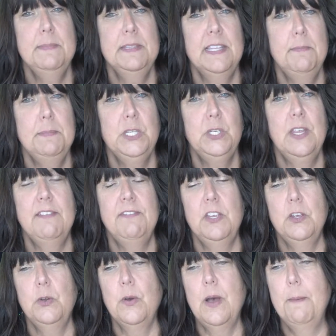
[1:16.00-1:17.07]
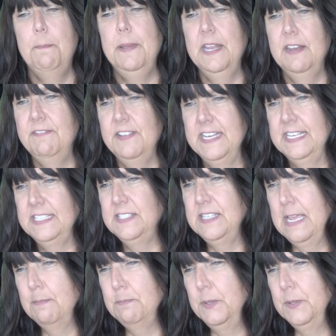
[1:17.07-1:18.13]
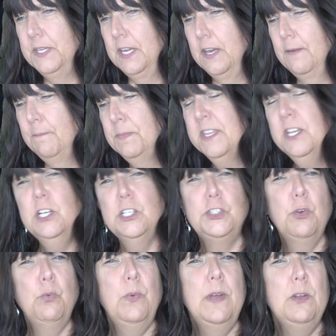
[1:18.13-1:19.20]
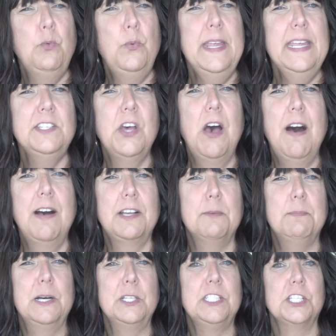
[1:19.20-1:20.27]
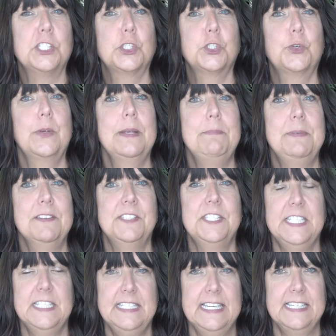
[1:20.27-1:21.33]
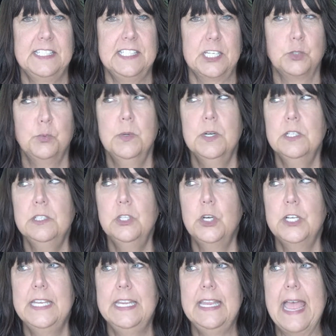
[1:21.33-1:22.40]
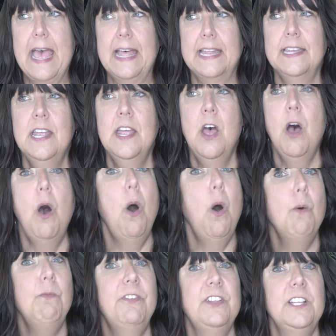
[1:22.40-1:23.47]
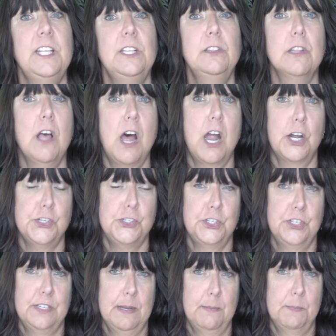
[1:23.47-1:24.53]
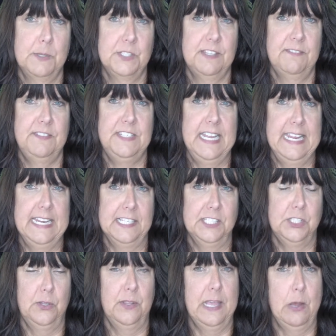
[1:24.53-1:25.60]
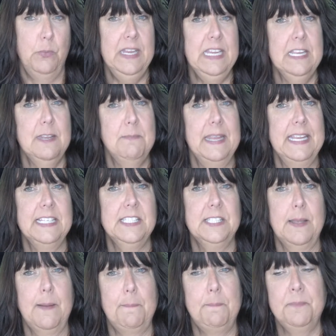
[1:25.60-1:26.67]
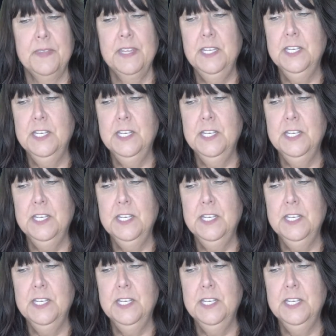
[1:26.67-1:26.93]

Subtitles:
let me give you a bit of an example here. So when we talk about descriptive statistics, we're looking at hopefully larger numbers of data so that we can make some